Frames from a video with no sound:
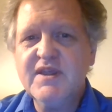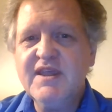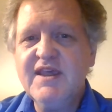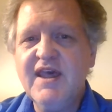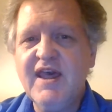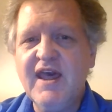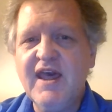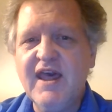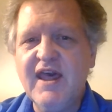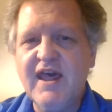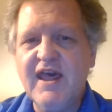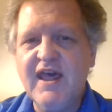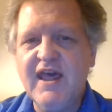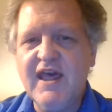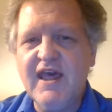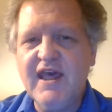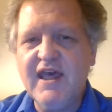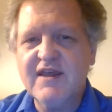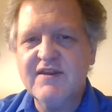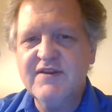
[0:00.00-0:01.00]

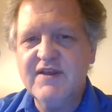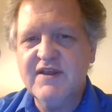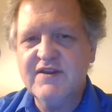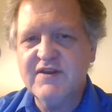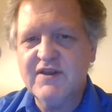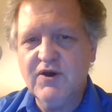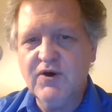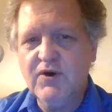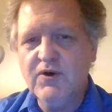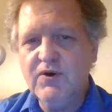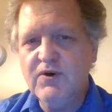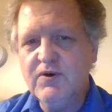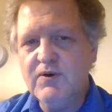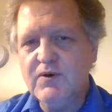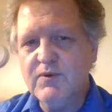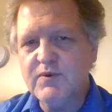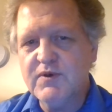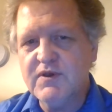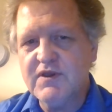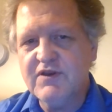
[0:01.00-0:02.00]
K and then the
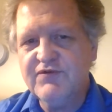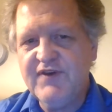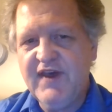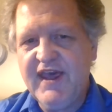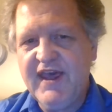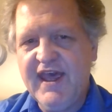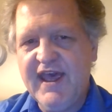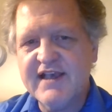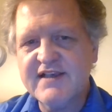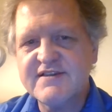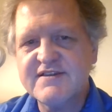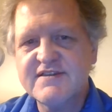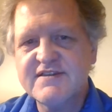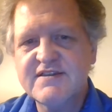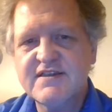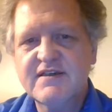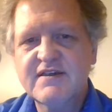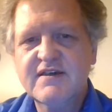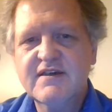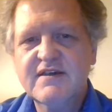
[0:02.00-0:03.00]
O really fast.